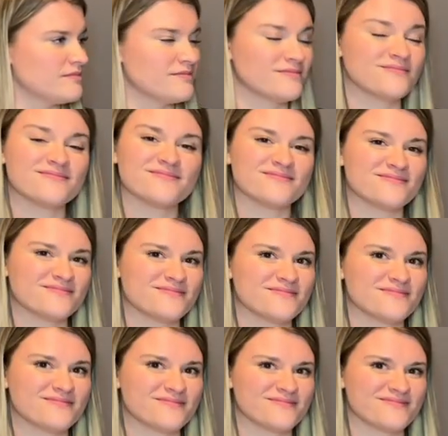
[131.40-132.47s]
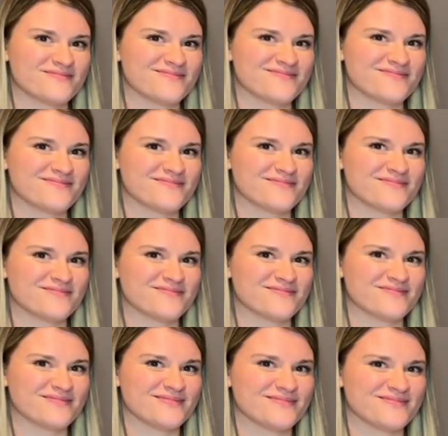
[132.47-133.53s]

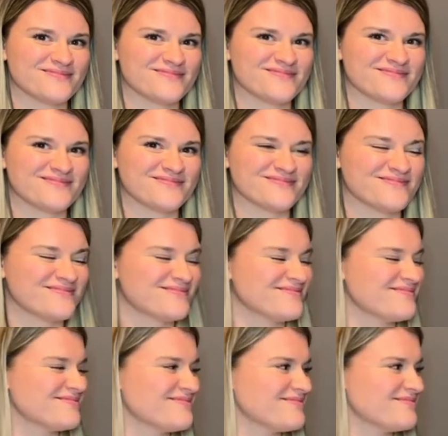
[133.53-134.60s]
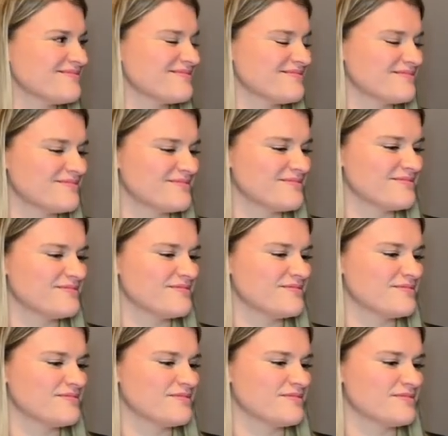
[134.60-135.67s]

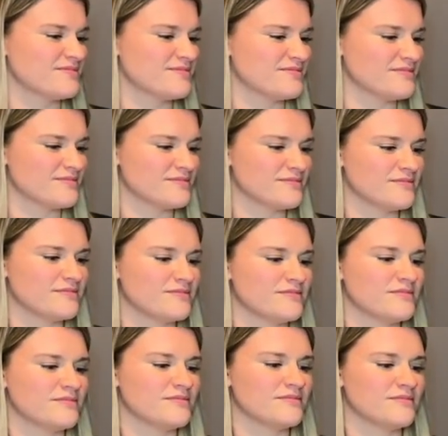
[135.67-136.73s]
(silent)